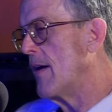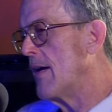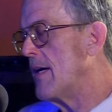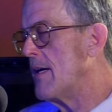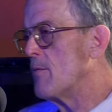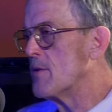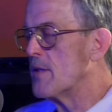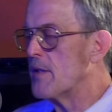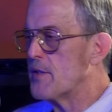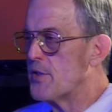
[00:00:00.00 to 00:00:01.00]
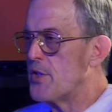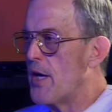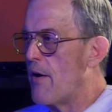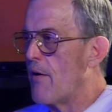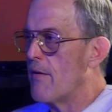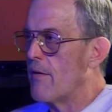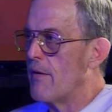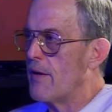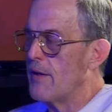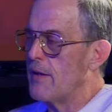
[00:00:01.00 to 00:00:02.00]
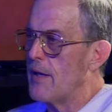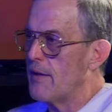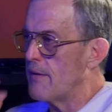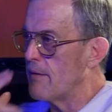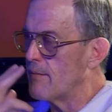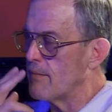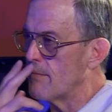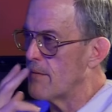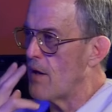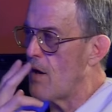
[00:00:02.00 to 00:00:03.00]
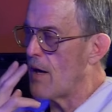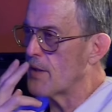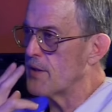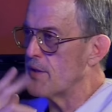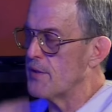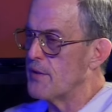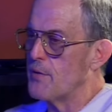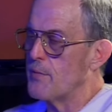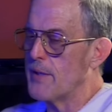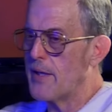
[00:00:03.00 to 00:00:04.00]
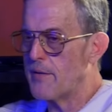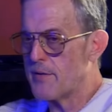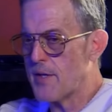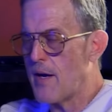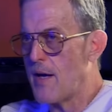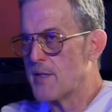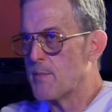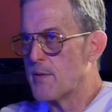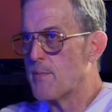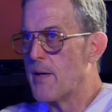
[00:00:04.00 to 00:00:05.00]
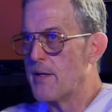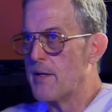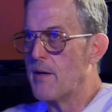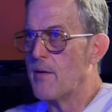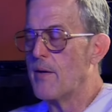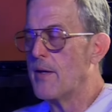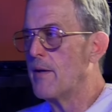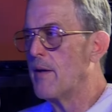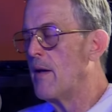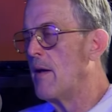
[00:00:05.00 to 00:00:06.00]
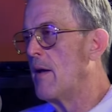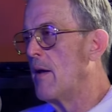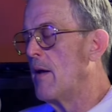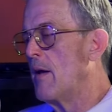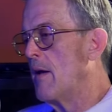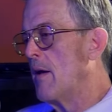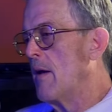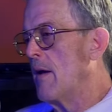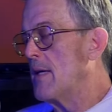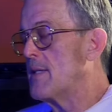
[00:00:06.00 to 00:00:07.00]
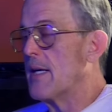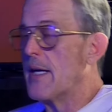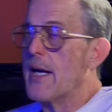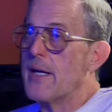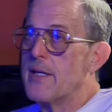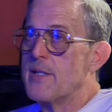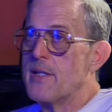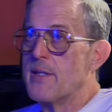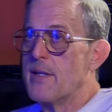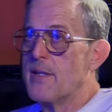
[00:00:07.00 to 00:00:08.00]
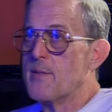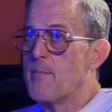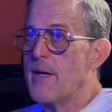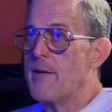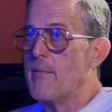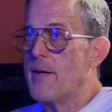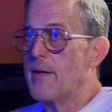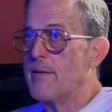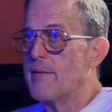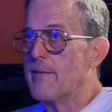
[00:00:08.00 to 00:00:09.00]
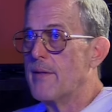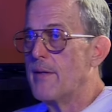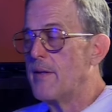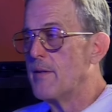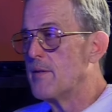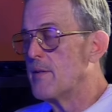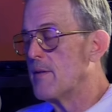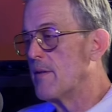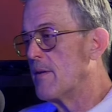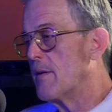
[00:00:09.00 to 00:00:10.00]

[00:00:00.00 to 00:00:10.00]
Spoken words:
He was in this chair and he had the oxygen tube, and then there's the hospice bed, you know, and I said, I got to get you into this bed, man. He goes,